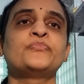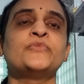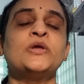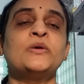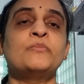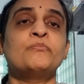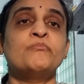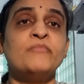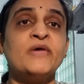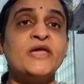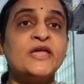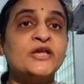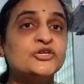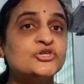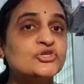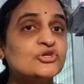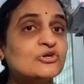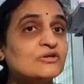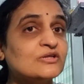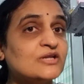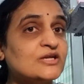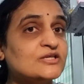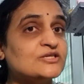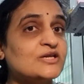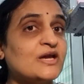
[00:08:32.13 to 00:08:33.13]
make sure
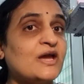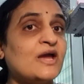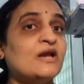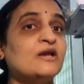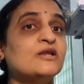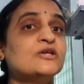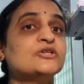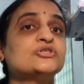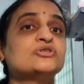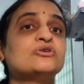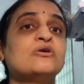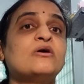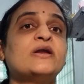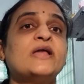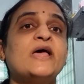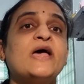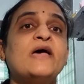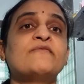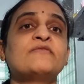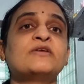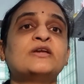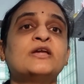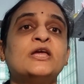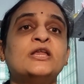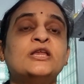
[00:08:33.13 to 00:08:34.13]
the child is not
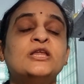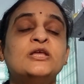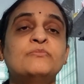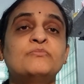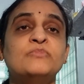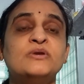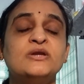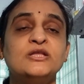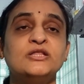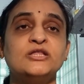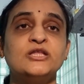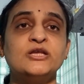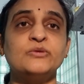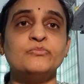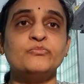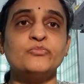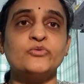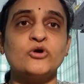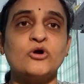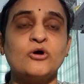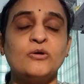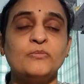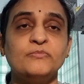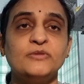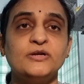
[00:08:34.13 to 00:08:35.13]
having any breathing
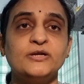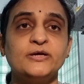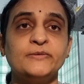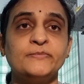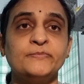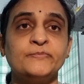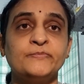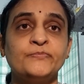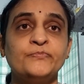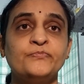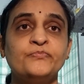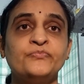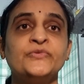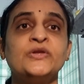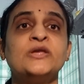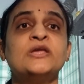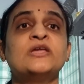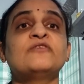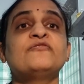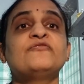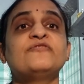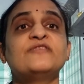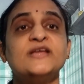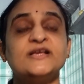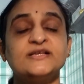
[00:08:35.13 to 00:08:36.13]
problem.
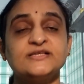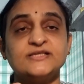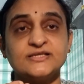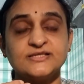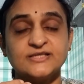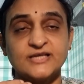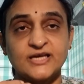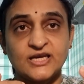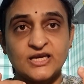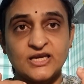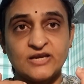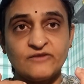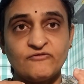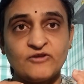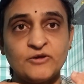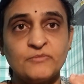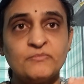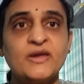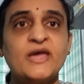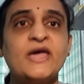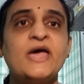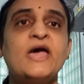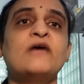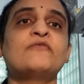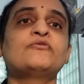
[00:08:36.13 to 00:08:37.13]
If necessary, we
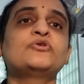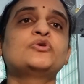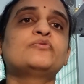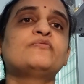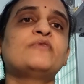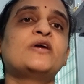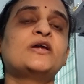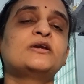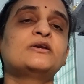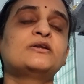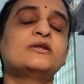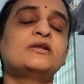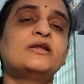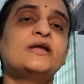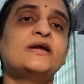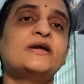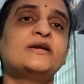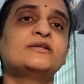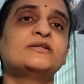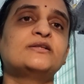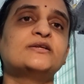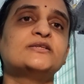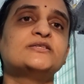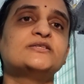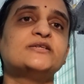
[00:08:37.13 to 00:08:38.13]
may have to ventilate
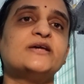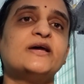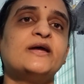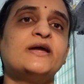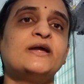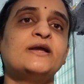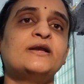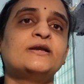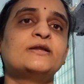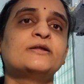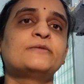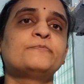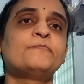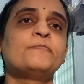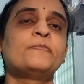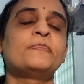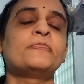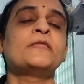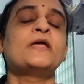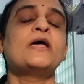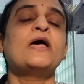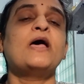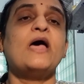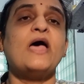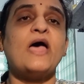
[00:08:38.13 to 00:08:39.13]
the child,
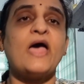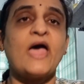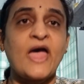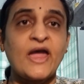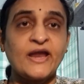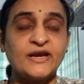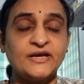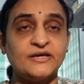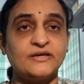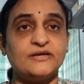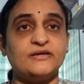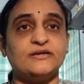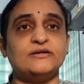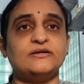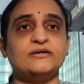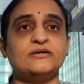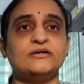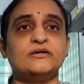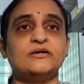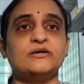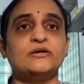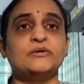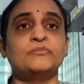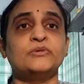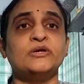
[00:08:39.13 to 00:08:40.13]
and
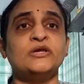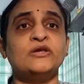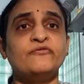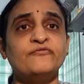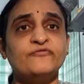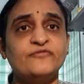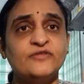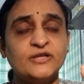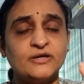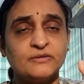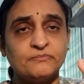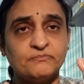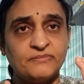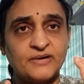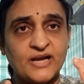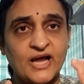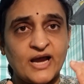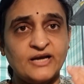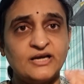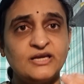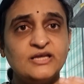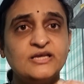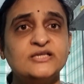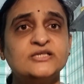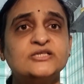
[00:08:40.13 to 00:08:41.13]
if the
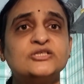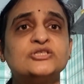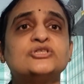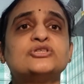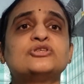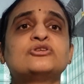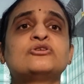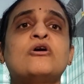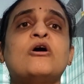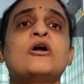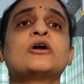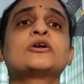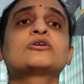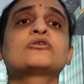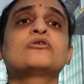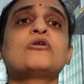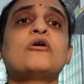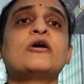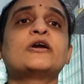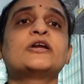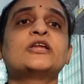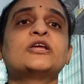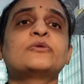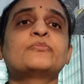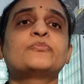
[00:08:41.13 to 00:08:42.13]
blood is not
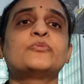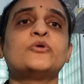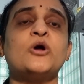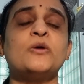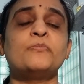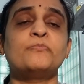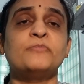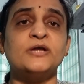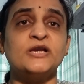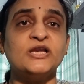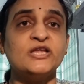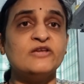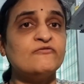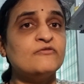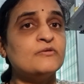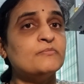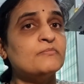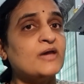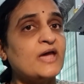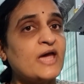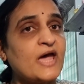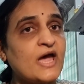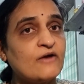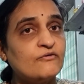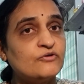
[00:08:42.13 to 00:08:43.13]
clotting properly, we may
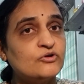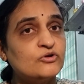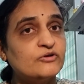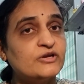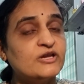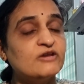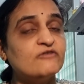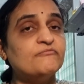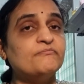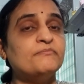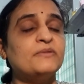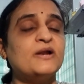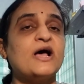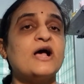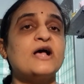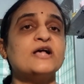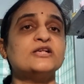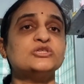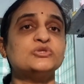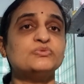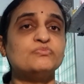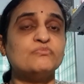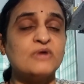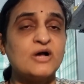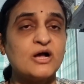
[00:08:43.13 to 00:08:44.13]
have to give
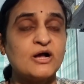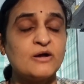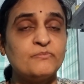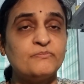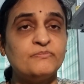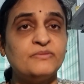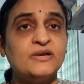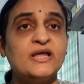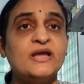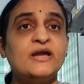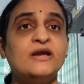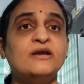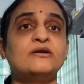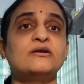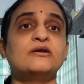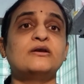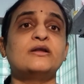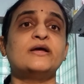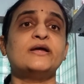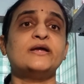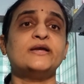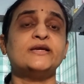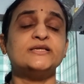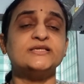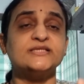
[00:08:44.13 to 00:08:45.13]
plasma,
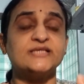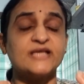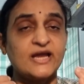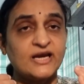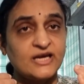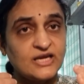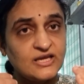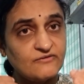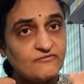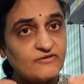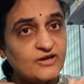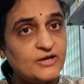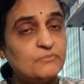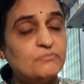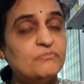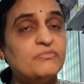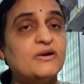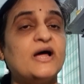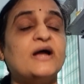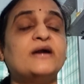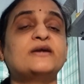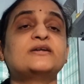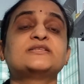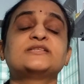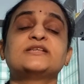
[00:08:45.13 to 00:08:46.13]
platelets and even
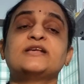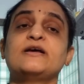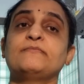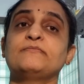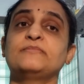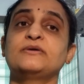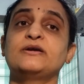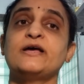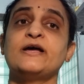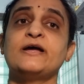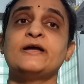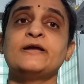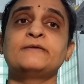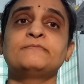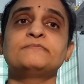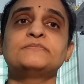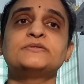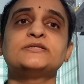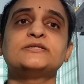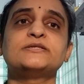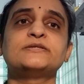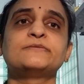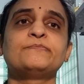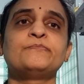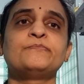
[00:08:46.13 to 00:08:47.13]
blood sometimes.